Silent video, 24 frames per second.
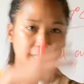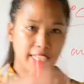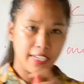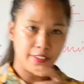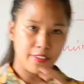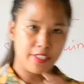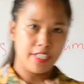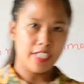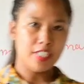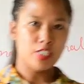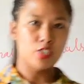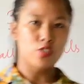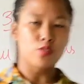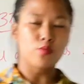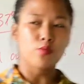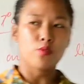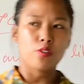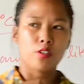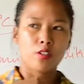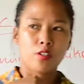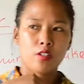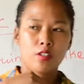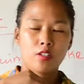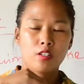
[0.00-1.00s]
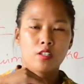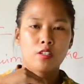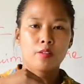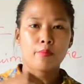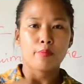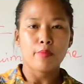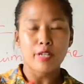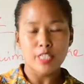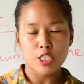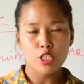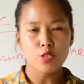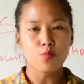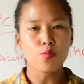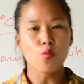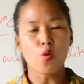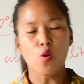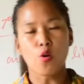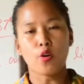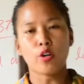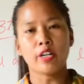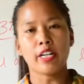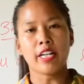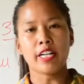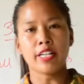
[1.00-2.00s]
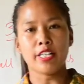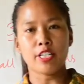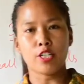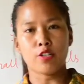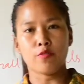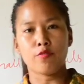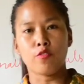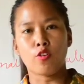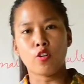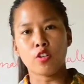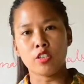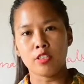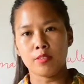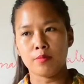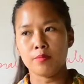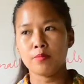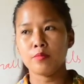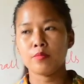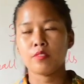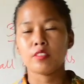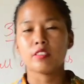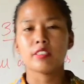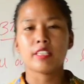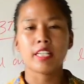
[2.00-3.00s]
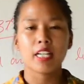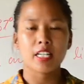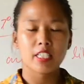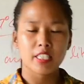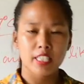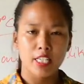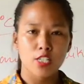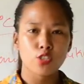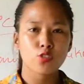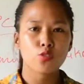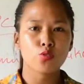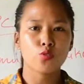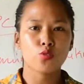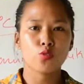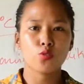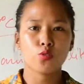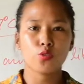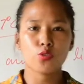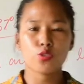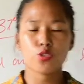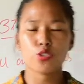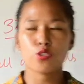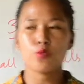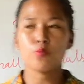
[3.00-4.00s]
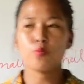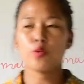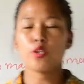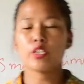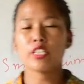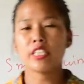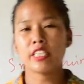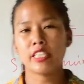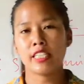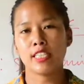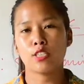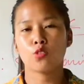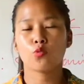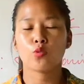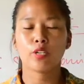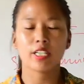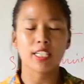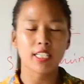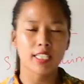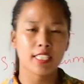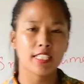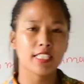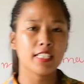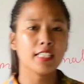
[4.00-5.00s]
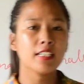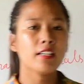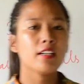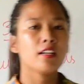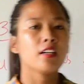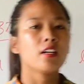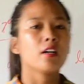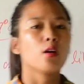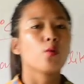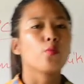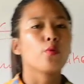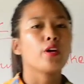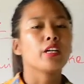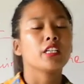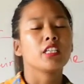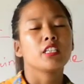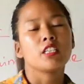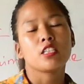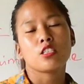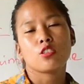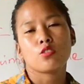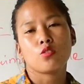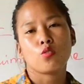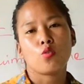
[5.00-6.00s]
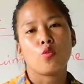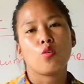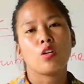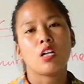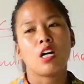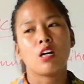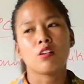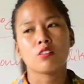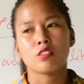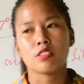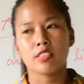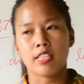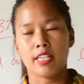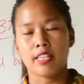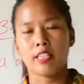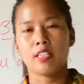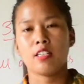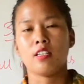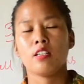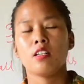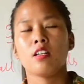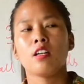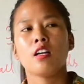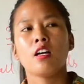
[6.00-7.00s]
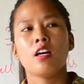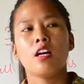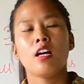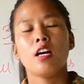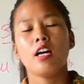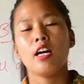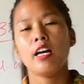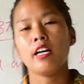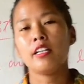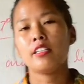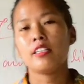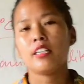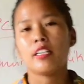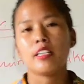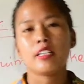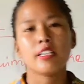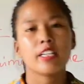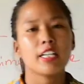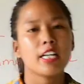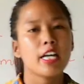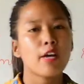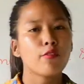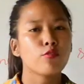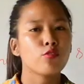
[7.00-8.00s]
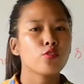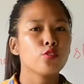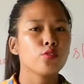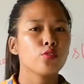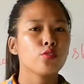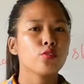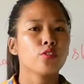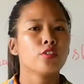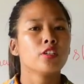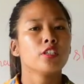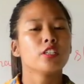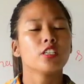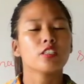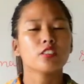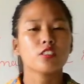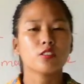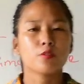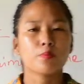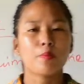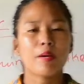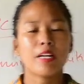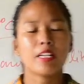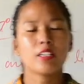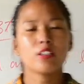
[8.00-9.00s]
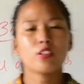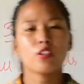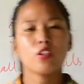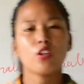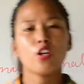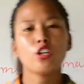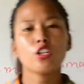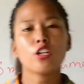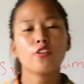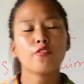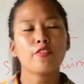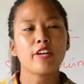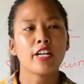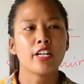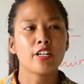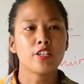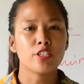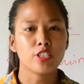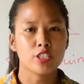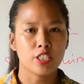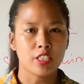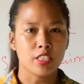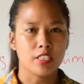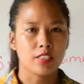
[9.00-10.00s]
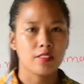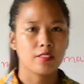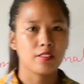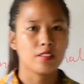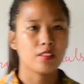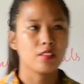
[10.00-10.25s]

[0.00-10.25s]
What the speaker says: area is much more than their volume, they tend to lose body heat quickly when it is cold outside. And then they have to spend a lot of energy